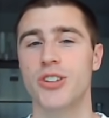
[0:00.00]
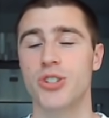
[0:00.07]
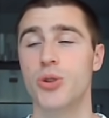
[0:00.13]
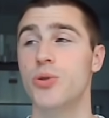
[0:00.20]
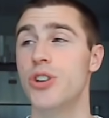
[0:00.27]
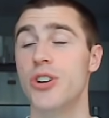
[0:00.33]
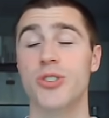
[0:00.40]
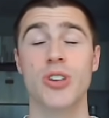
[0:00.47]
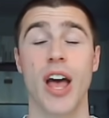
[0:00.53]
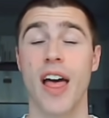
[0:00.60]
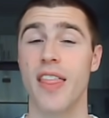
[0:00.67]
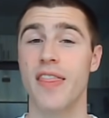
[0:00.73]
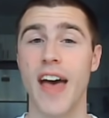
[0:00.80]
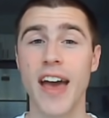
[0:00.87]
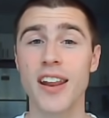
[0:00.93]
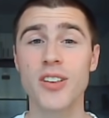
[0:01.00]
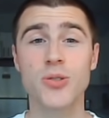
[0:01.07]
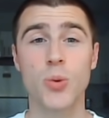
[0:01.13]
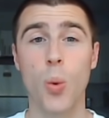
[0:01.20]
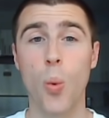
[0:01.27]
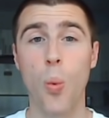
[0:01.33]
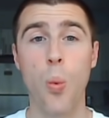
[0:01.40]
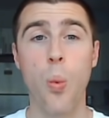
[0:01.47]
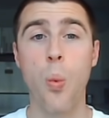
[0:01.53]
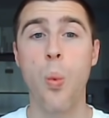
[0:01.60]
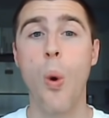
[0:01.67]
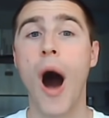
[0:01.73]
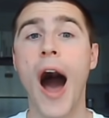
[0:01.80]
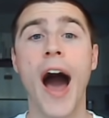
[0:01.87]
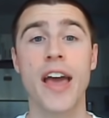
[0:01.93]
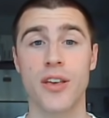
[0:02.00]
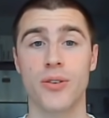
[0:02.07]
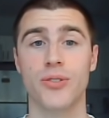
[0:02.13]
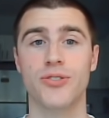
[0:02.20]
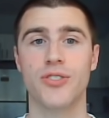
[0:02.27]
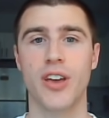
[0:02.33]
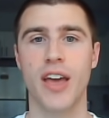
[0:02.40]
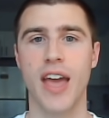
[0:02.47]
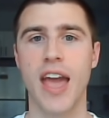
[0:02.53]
2 years. That is wild.